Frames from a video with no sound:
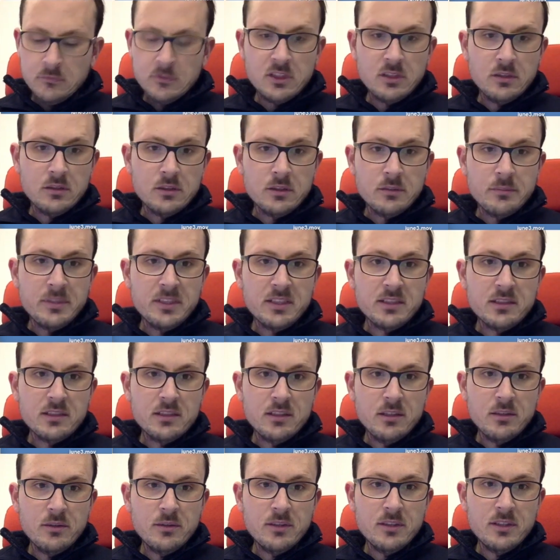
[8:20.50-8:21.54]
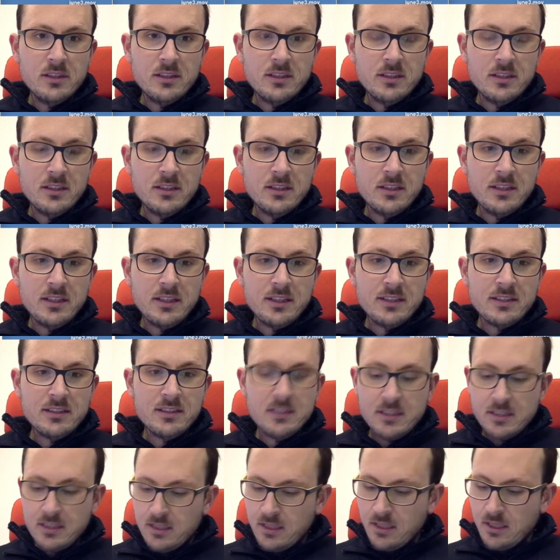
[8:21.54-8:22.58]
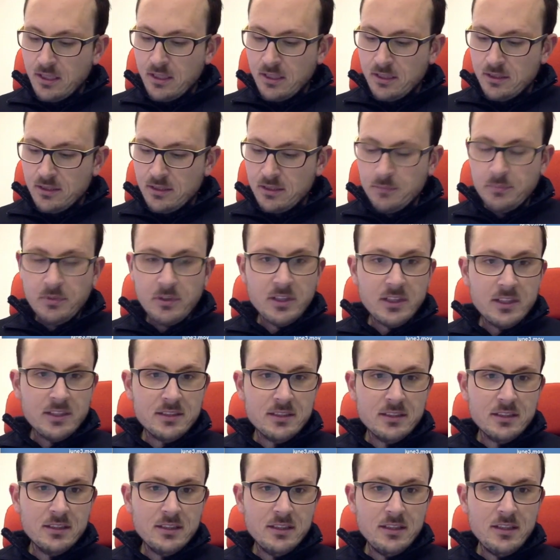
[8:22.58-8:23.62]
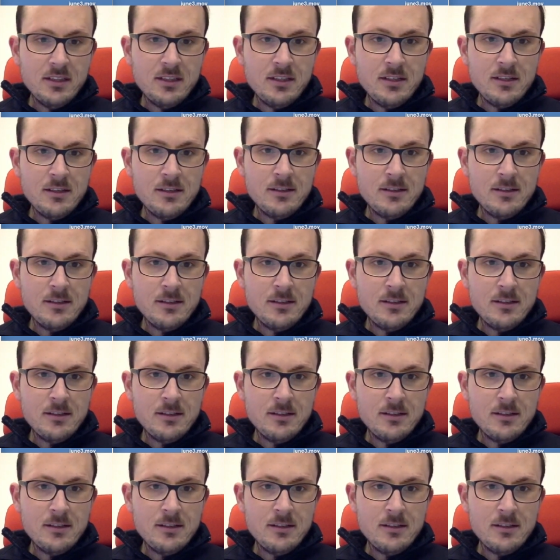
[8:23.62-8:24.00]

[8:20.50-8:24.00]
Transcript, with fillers: So it's a bit slower than the SD card, surprisingly.